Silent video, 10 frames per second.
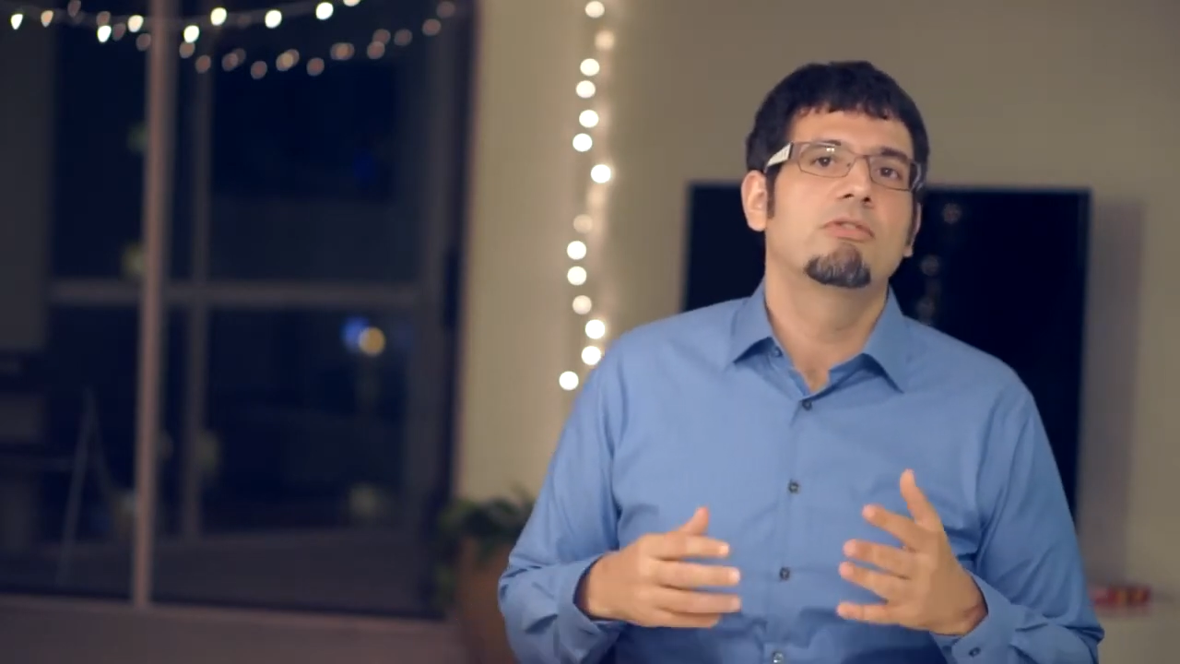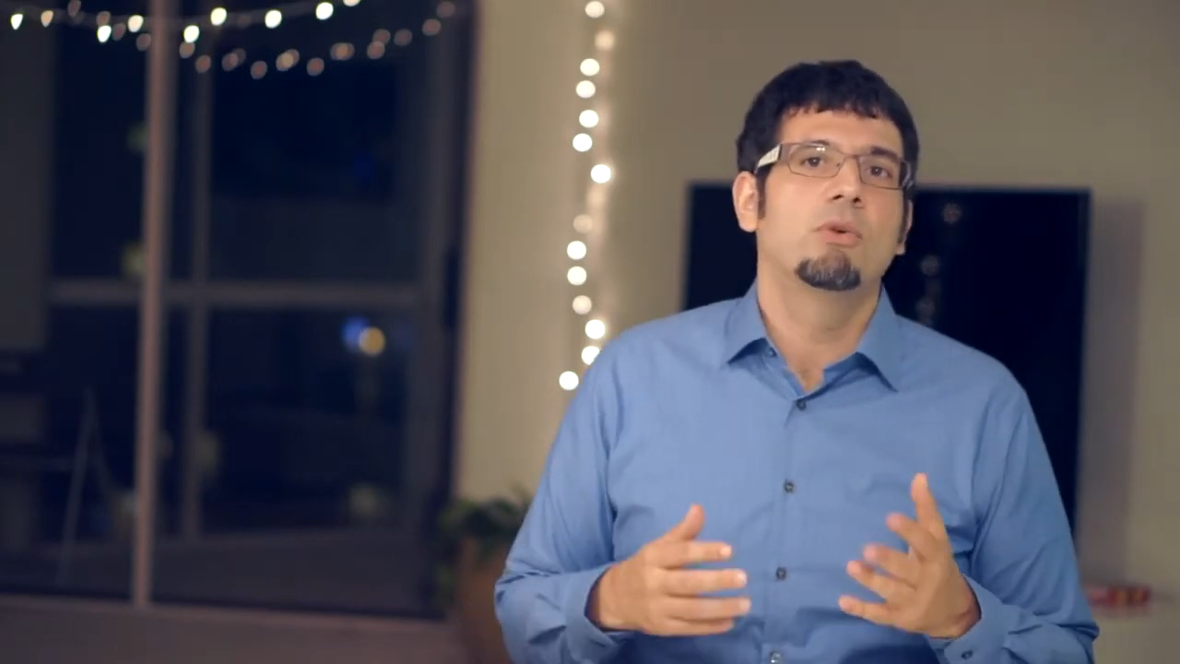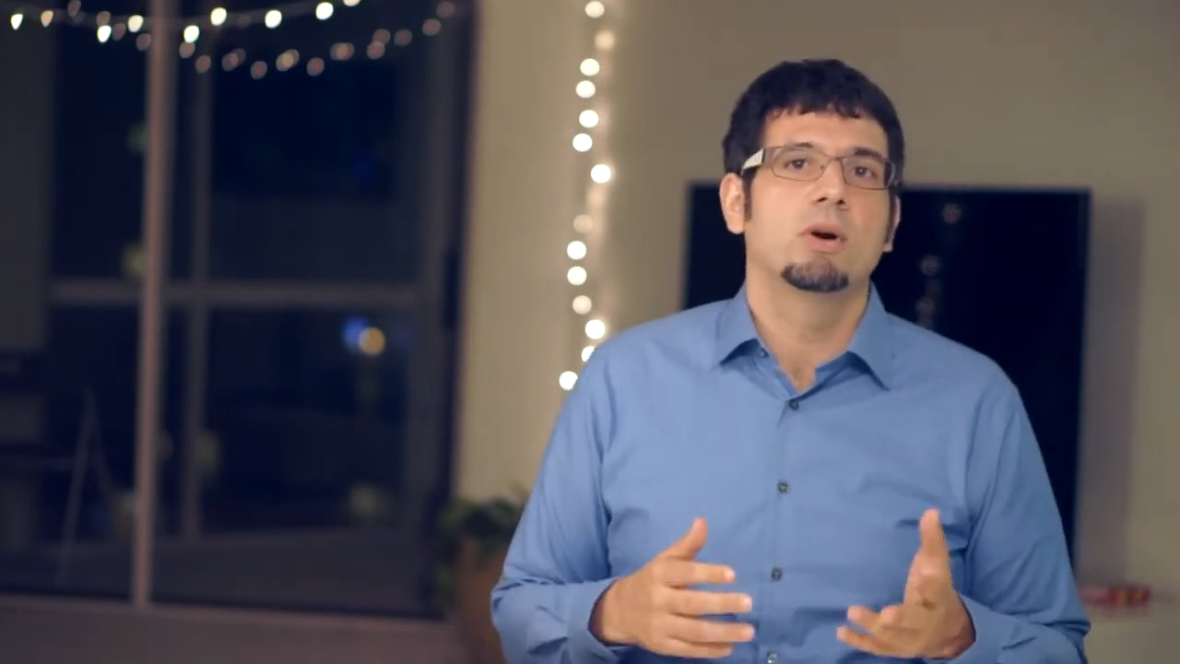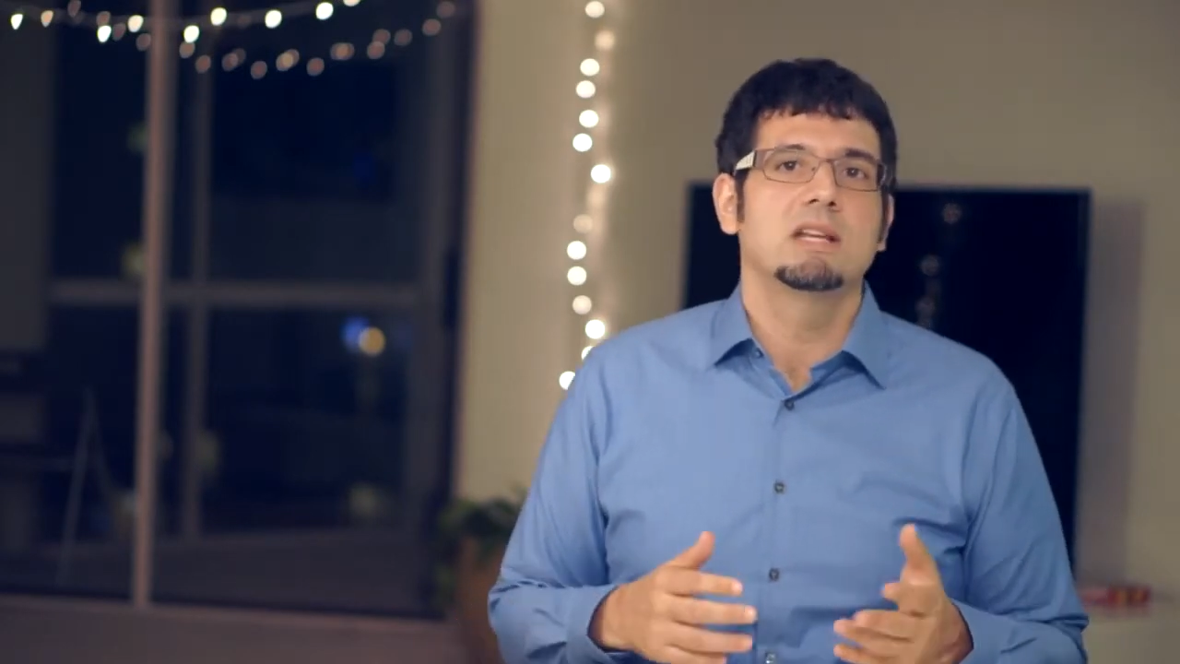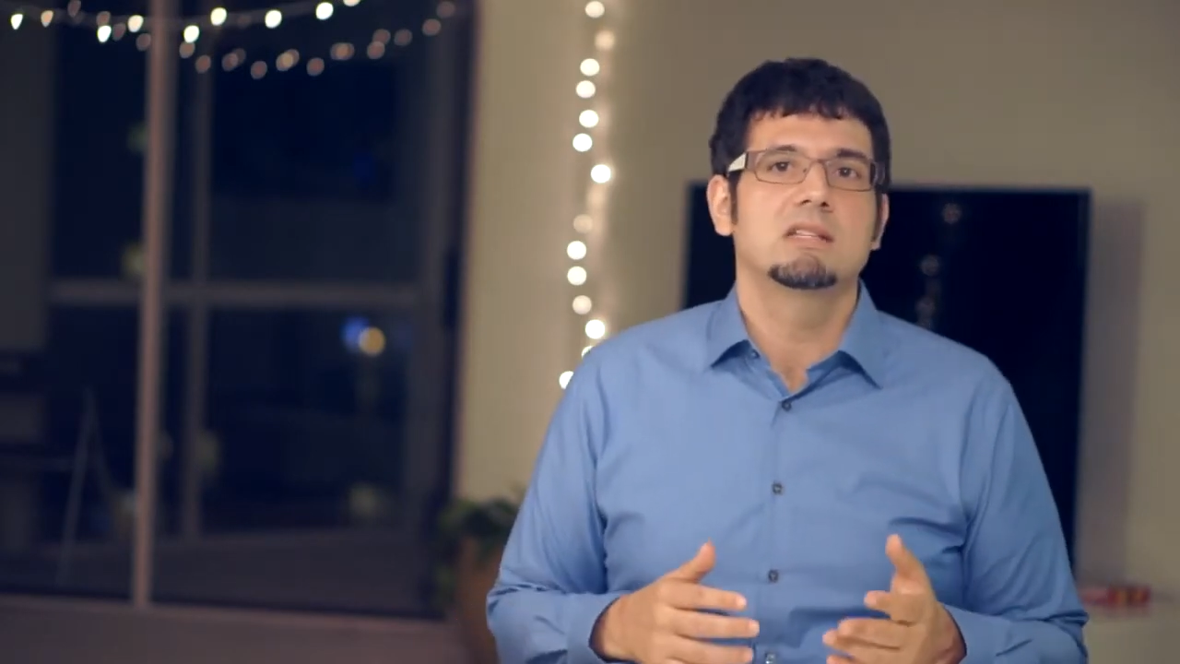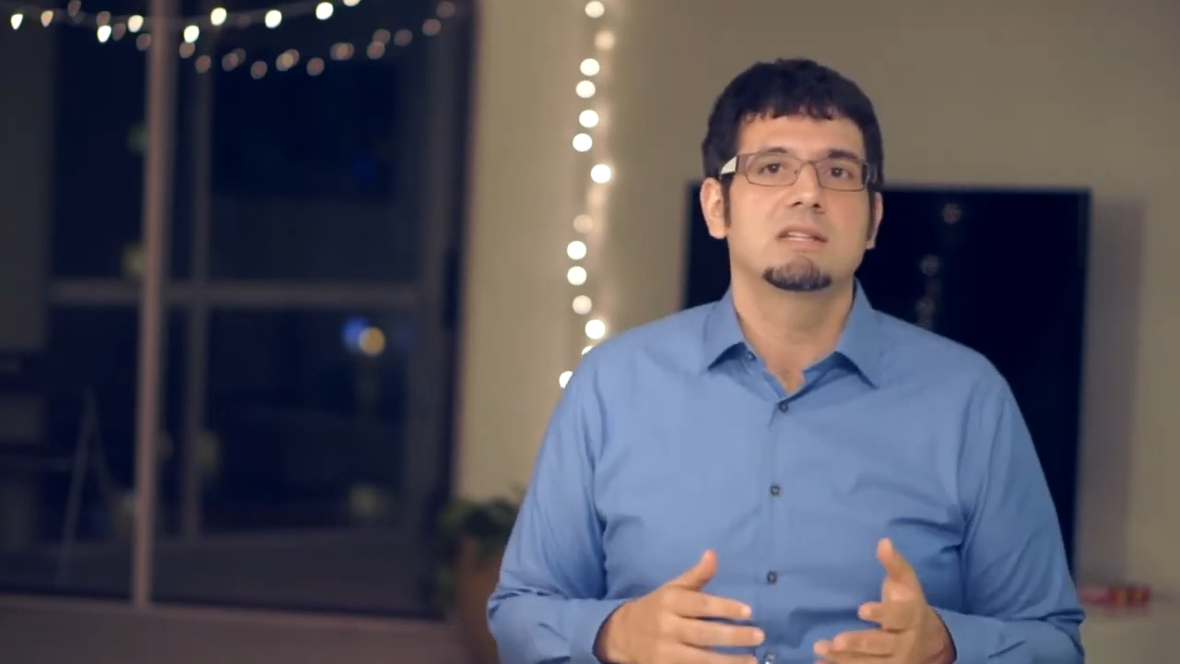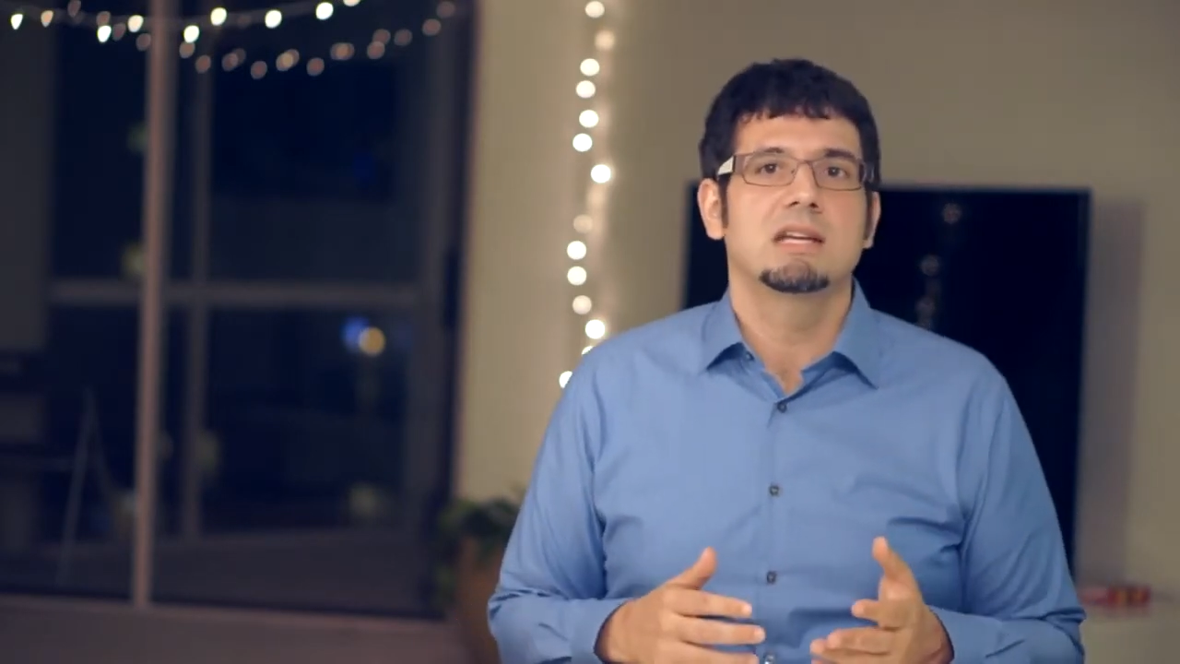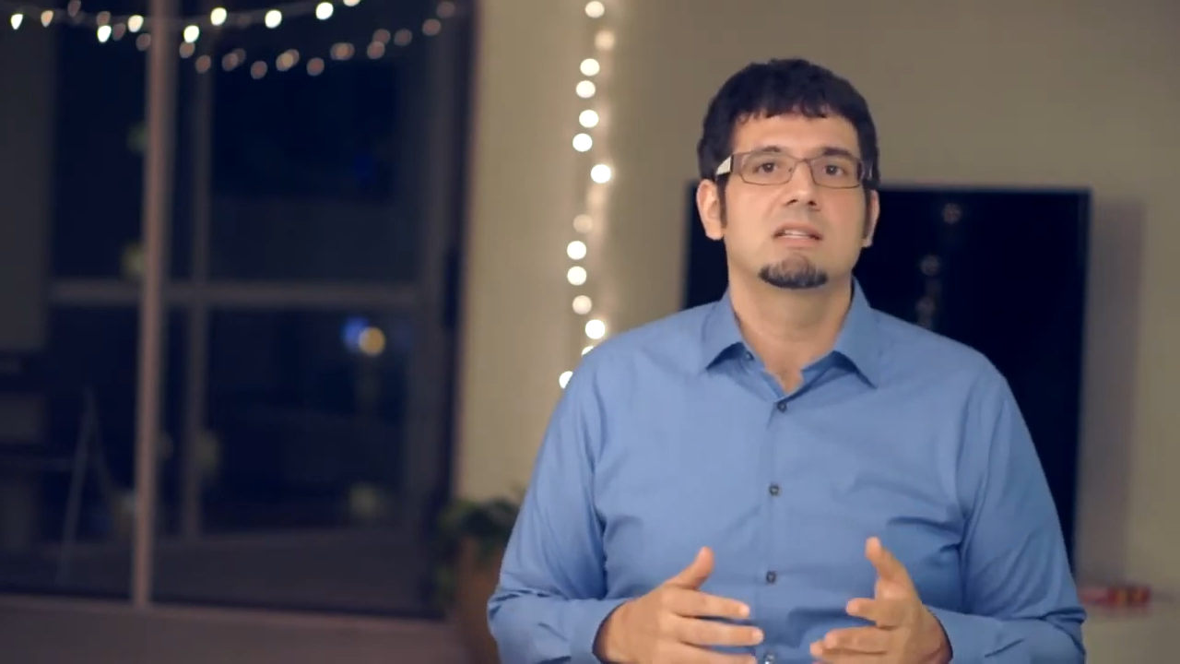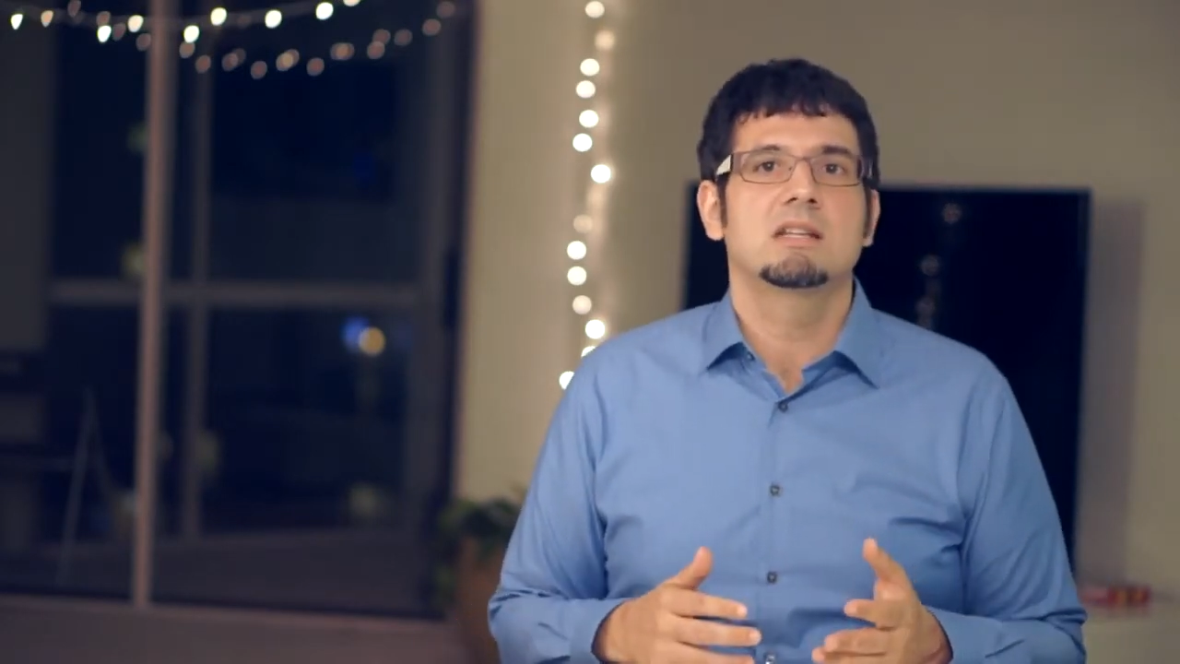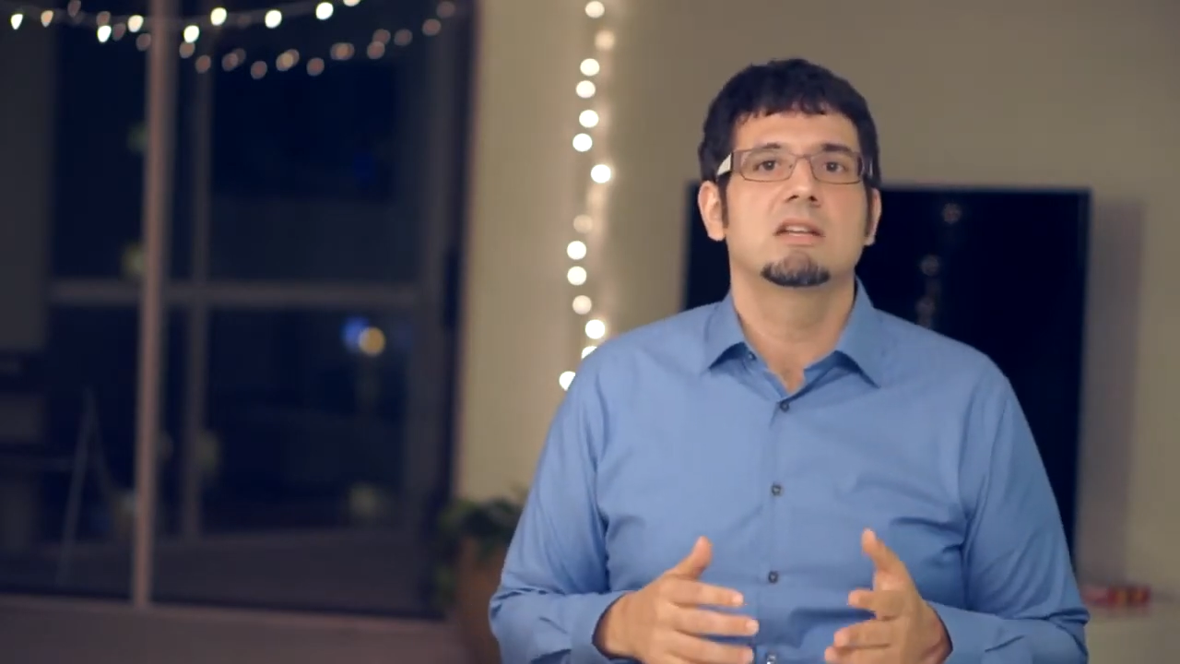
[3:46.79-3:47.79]

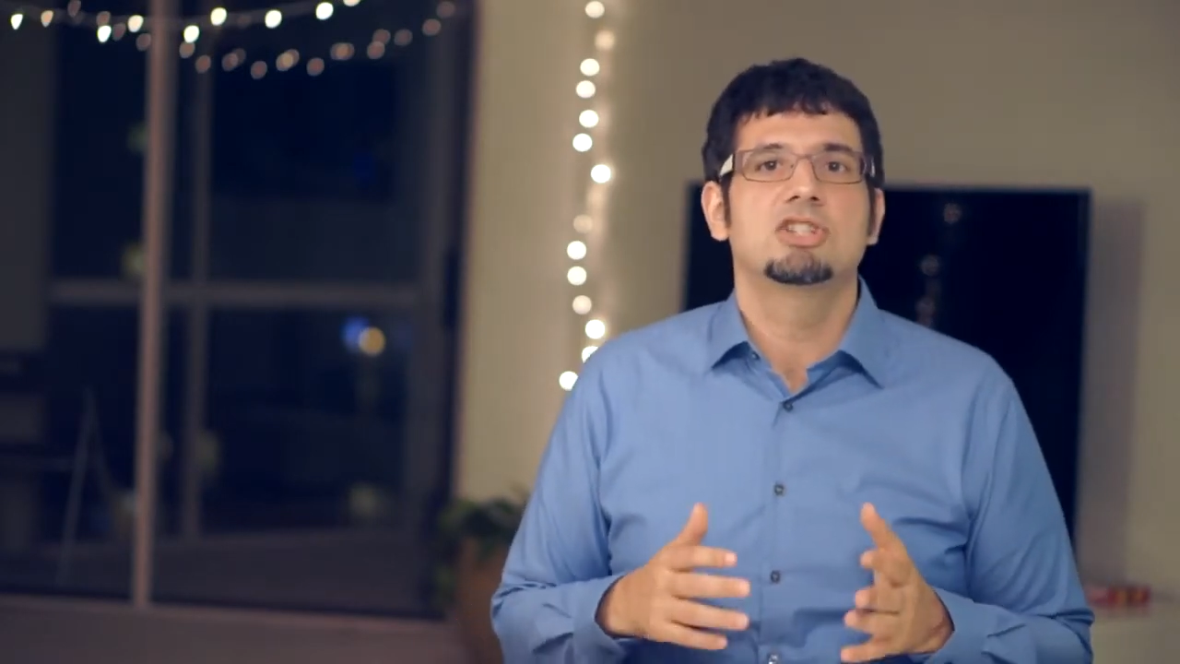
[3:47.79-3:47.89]
46,